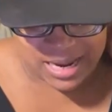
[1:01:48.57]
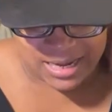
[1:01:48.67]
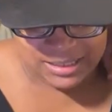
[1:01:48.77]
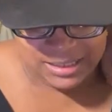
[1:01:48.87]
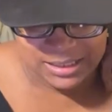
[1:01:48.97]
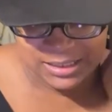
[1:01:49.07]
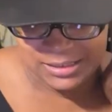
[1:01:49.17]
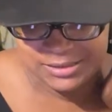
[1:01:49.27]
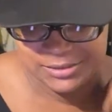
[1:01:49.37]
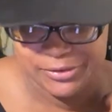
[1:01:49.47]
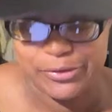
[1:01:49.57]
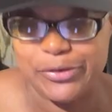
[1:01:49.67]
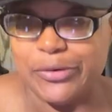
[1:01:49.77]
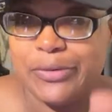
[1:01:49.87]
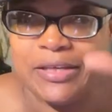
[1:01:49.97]
I can't.
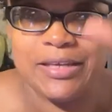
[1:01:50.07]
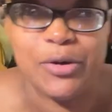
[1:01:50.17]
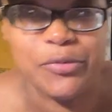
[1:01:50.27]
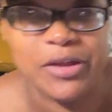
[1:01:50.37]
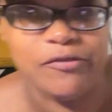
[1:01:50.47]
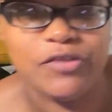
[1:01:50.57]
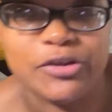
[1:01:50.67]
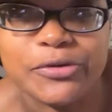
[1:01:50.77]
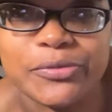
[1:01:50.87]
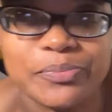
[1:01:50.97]
Girl, get over that fear.